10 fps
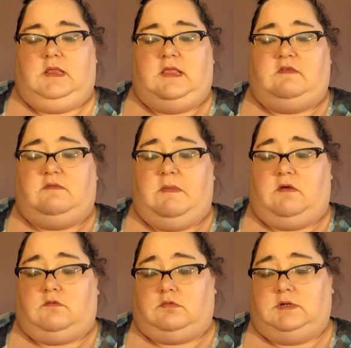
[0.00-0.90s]
They
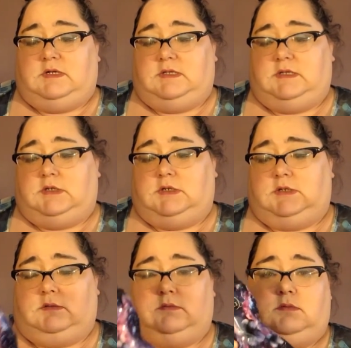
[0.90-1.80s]
smell really
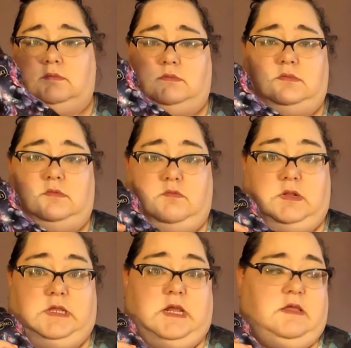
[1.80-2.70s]
good,
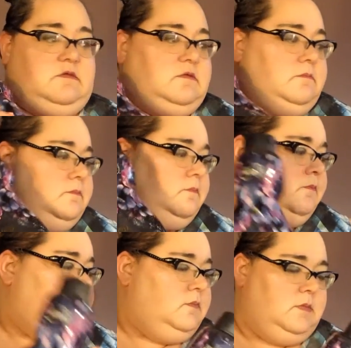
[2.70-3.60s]
really nice.
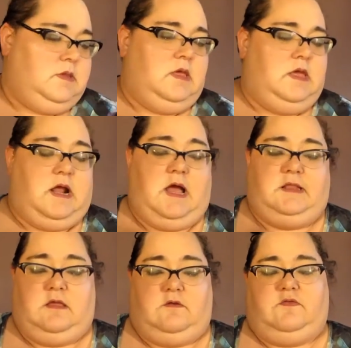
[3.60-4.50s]
And I
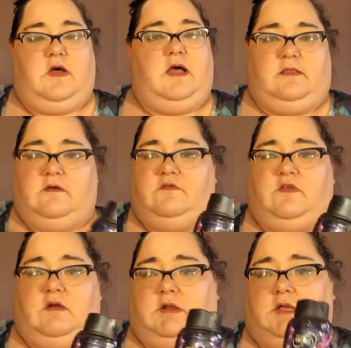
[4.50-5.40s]
love I love
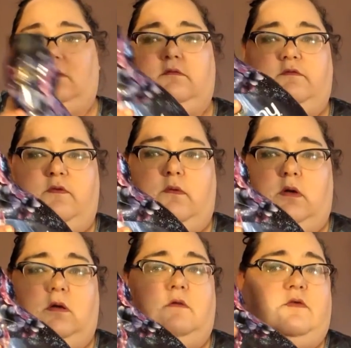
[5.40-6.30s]
Downy
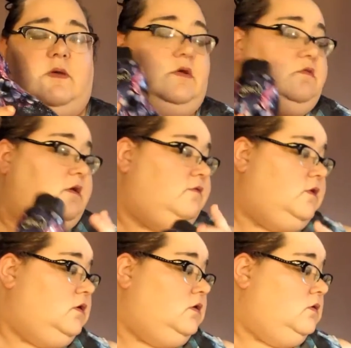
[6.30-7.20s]
for fabric
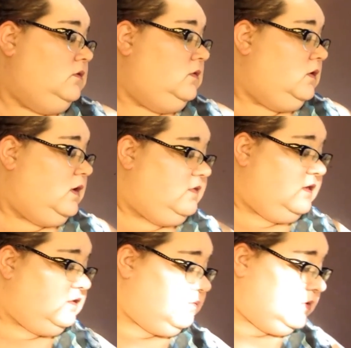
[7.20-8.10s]
softener. I
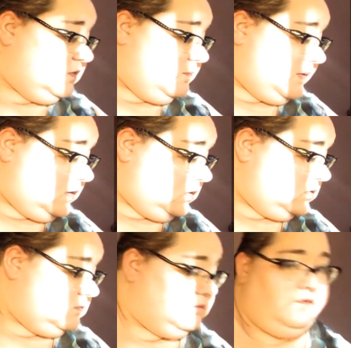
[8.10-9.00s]
think it's one of the better
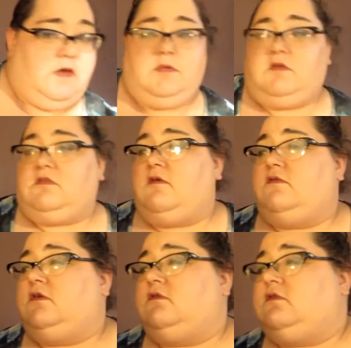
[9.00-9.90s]
fabric
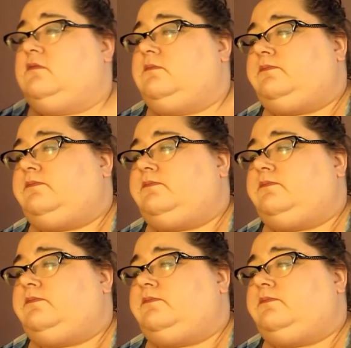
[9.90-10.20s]
softeners.